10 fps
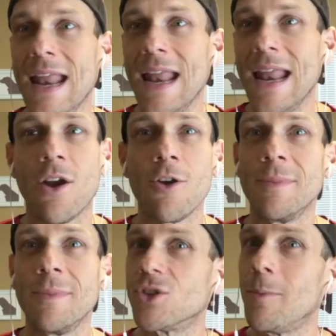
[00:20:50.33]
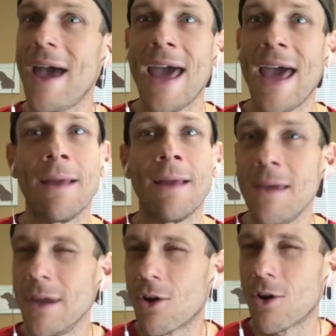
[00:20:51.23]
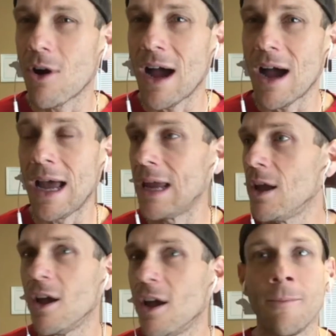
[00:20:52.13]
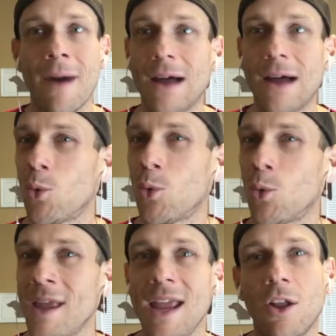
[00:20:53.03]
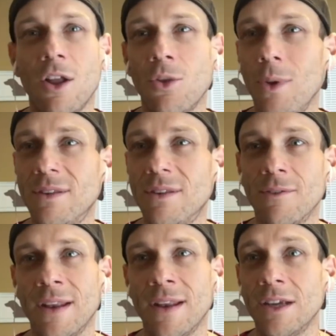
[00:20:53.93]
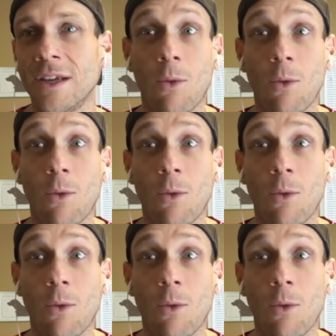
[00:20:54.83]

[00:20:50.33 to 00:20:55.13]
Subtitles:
And it hurt me so bad, and it made me cry from mile 28 all the way to the finish.